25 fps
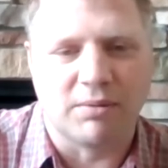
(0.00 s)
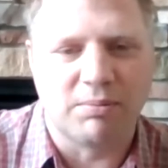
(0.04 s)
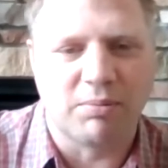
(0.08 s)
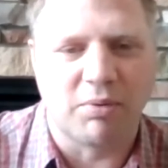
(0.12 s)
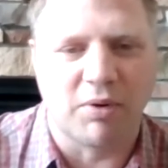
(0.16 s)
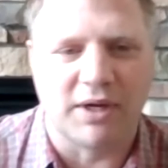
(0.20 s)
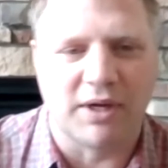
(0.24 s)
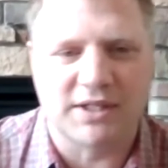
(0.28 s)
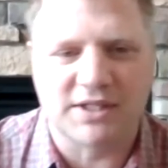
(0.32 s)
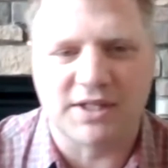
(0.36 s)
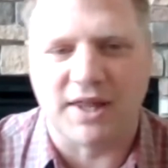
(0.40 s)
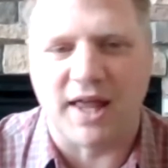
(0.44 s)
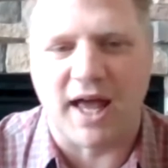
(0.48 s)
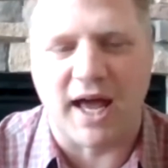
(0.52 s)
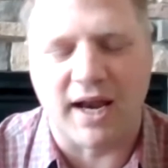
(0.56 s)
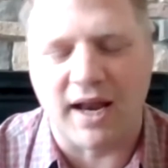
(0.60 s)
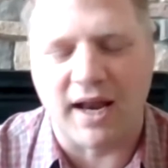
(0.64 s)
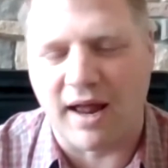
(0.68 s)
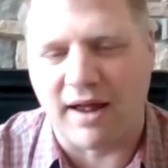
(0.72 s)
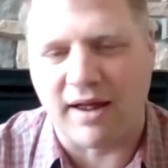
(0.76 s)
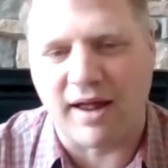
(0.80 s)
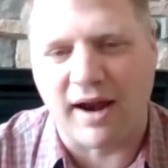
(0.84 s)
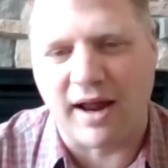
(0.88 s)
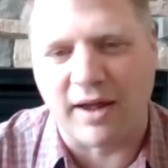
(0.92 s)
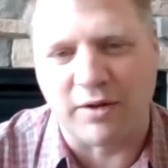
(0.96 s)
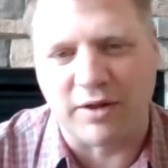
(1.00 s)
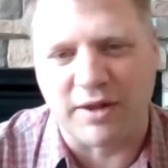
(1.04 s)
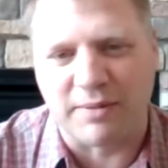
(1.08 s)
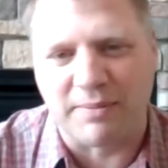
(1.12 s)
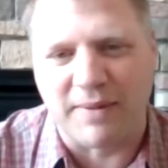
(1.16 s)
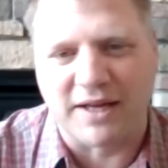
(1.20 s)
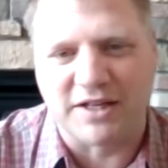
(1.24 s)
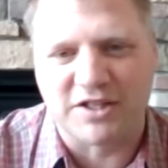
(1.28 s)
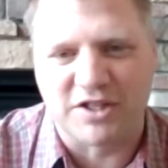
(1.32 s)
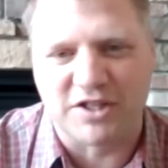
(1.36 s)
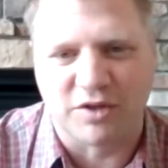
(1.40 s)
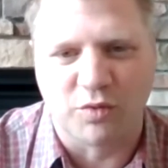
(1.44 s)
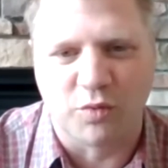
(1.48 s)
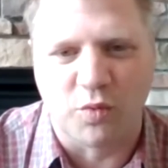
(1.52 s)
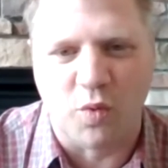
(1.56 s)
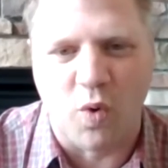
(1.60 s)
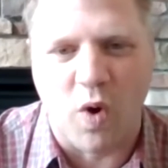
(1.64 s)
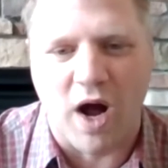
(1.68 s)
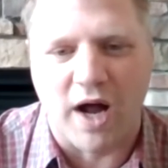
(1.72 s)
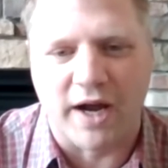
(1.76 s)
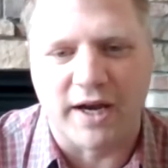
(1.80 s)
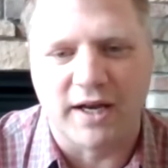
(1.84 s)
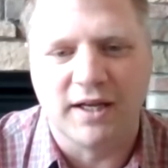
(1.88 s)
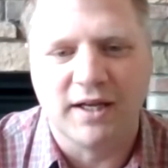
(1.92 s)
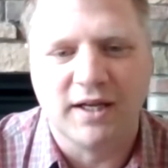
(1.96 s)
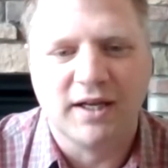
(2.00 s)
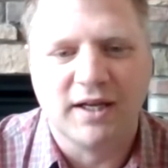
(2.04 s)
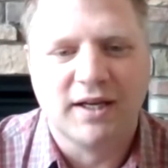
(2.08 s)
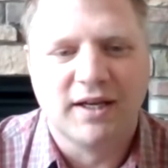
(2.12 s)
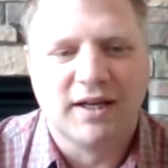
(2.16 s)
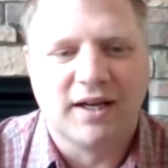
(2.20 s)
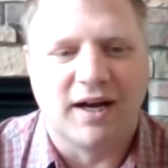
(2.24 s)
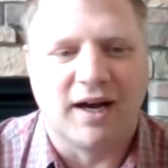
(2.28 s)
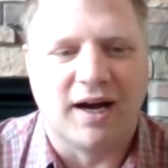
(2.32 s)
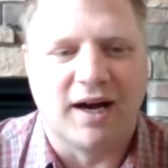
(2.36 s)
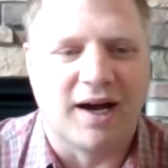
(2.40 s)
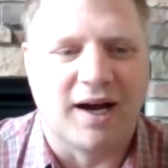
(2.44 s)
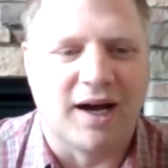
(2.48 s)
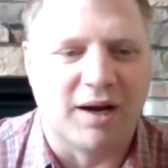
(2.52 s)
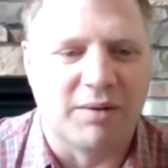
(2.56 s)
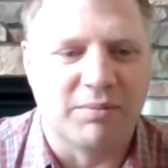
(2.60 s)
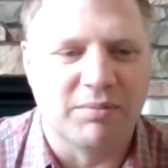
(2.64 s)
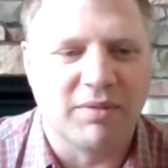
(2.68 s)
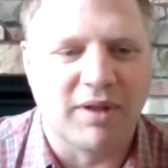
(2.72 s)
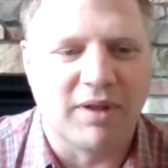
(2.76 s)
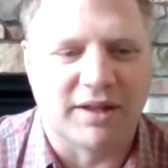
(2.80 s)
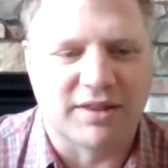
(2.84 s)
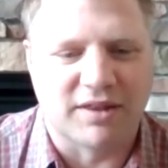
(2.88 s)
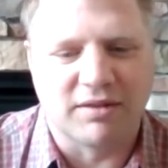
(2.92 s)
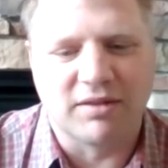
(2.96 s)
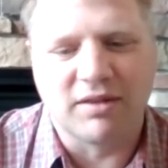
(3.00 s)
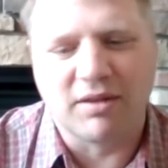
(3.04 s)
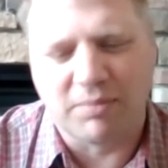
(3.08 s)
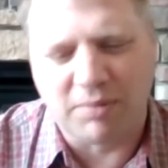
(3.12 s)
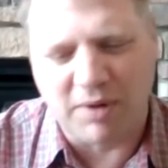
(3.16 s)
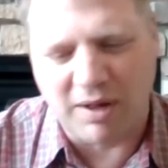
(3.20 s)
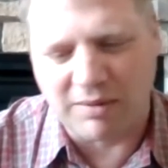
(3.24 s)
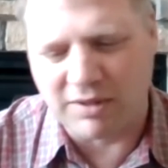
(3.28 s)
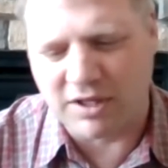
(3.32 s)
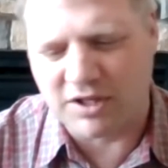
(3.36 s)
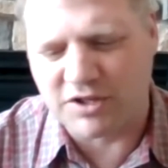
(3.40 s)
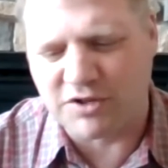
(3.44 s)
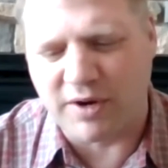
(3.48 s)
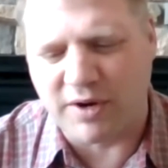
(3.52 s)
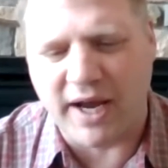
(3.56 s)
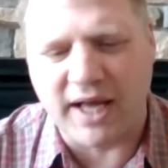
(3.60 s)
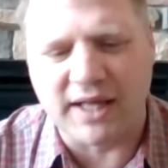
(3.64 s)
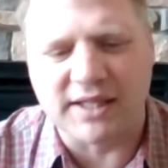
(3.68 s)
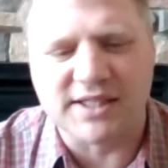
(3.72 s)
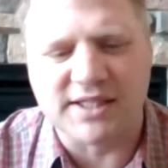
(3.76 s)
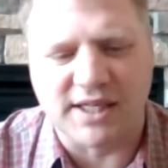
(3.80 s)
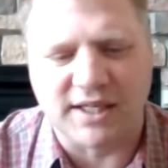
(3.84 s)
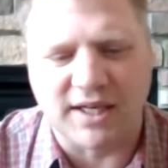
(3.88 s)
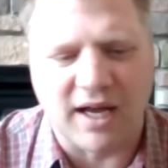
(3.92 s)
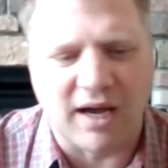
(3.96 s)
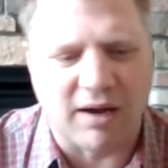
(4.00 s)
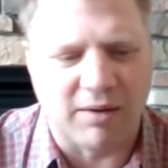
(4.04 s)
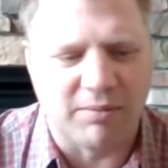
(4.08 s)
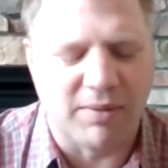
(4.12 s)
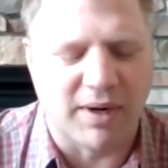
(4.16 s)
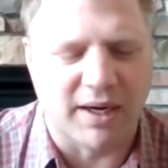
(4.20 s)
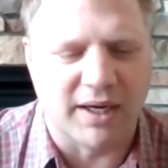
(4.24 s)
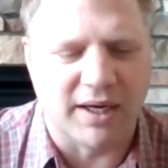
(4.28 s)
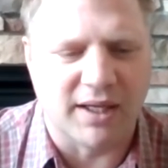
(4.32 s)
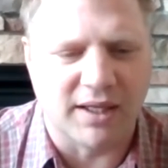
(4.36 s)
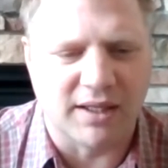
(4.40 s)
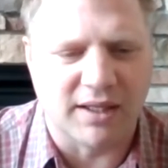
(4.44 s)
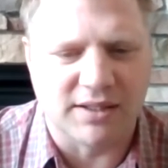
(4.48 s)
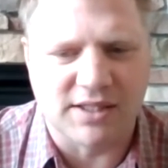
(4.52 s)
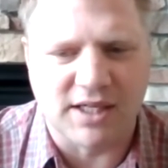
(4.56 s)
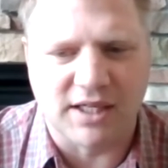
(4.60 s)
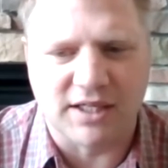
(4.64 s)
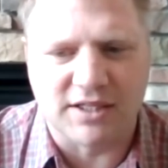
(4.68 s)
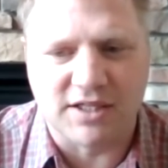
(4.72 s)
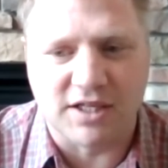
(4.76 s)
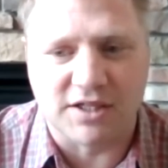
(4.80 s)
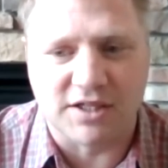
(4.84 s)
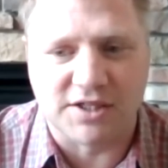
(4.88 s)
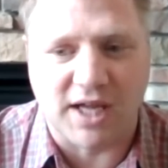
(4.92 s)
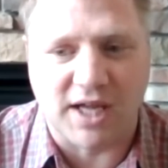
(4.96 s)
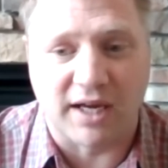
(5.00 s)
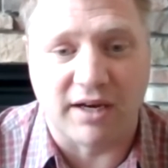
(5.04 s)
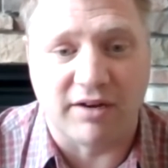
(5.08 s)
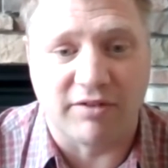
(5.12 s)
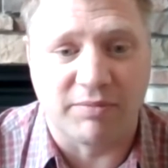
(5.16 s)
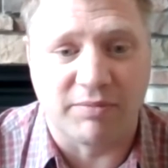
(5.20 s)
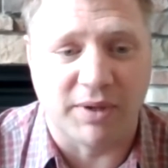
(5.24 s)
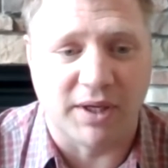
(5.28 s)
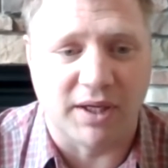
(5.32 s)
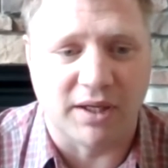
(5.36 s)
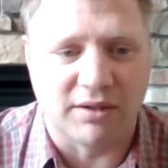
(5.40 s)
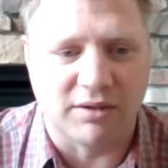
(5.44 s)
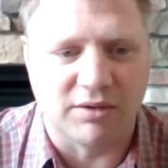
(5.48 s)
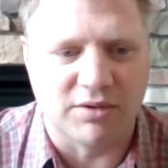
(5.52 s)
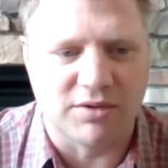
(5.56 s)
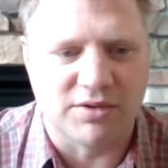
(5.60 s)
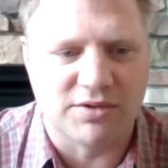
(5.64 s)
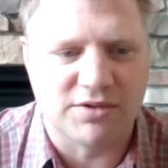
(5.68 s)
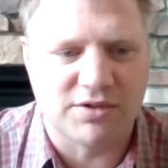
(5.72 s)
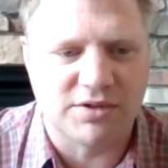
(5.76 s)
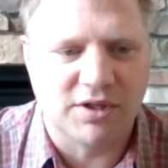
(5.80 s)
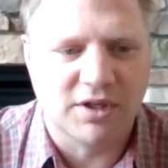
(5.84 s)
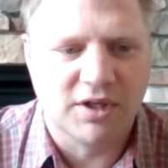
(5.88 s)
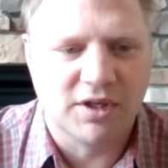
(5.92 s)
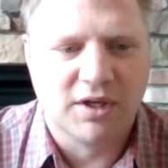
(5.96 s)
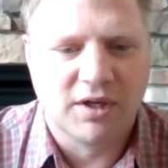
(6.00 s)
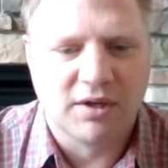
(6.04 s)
points to that, and I only mentioned one, like the public transit and how money is just kind of being used,